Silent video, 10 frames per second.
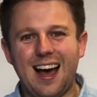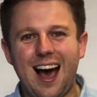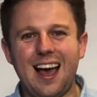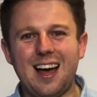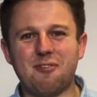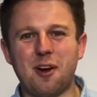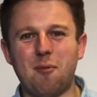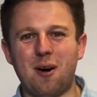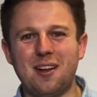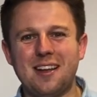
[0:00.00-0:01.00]
Hi
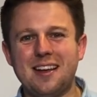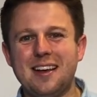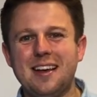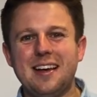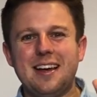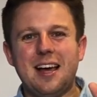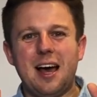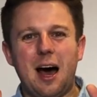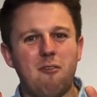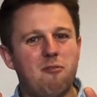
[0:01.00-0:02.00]
everyone.
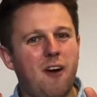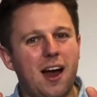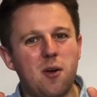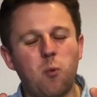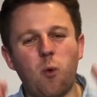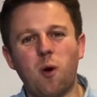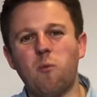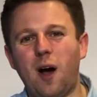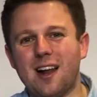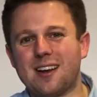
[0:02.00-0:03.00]
A very warm
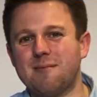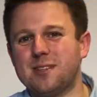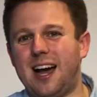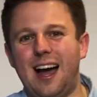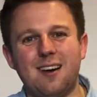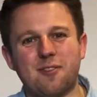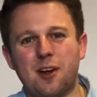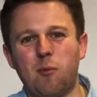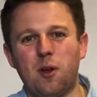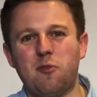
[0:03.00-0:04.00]
welcome to
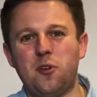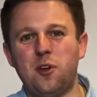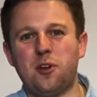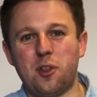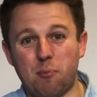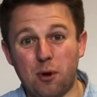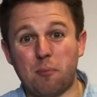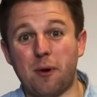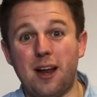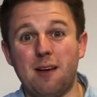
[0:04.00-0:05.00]
every one of you to the
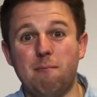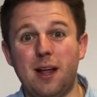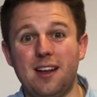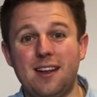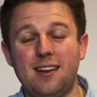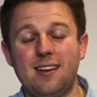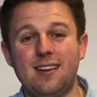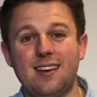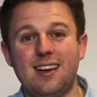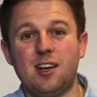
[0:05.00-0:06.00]
Brookeborough Elim building,
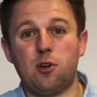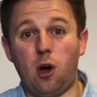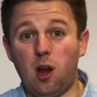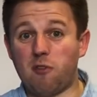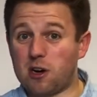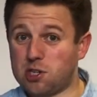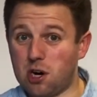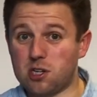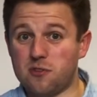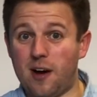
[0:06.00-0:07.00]
to all of our
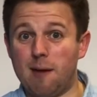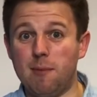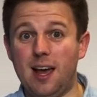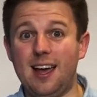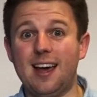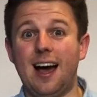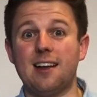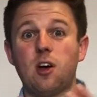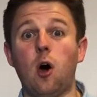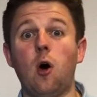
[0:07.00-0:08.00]
church family
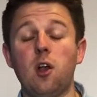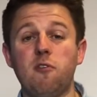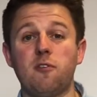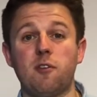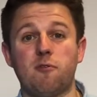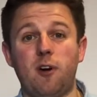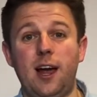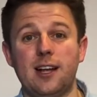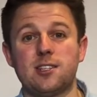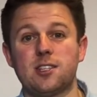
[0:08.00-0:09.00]
and all of the
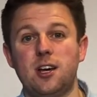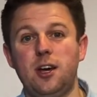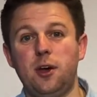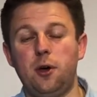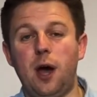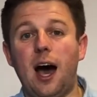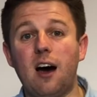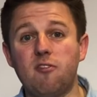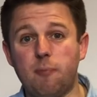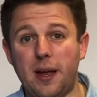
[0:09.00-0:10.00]
friends who
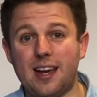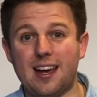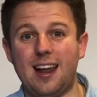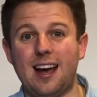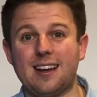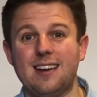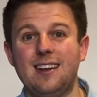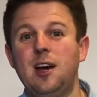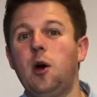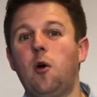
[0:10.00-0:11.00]
have been
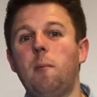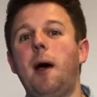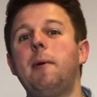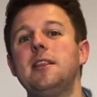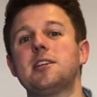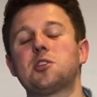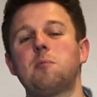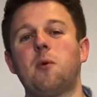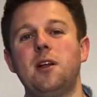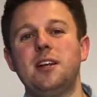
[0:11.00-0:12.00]
connecting, or maybe this
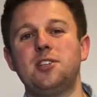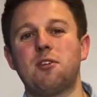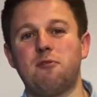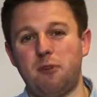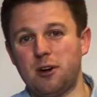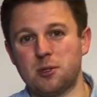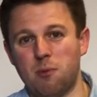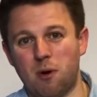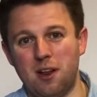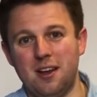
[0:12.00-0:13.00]
morning is your first
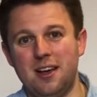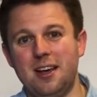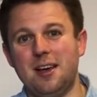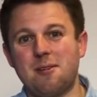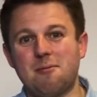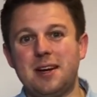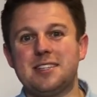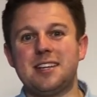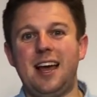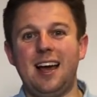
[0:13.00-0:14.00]
morning. We
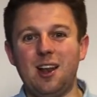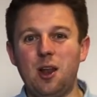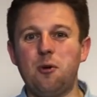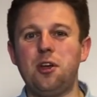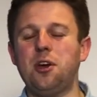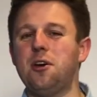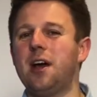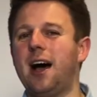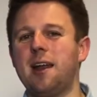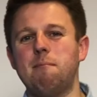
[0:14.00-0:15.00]
say hello to
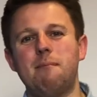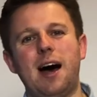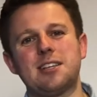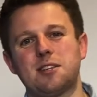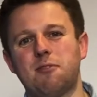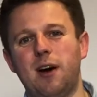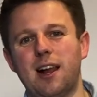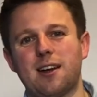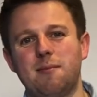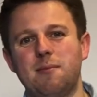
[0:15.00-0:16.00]
you and a massive
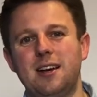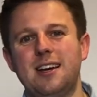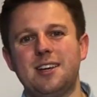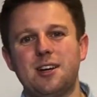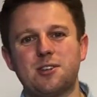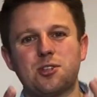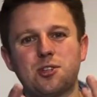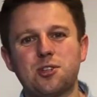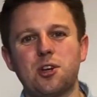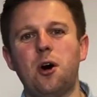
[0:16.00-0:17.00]
welcome. You're
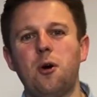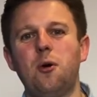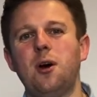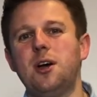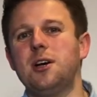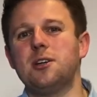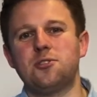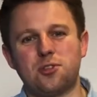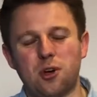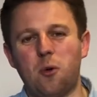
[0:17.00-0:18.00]
so,
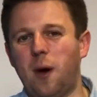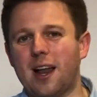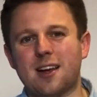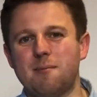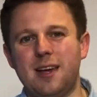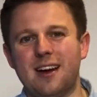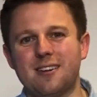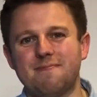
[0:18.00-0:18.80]
so welcome here.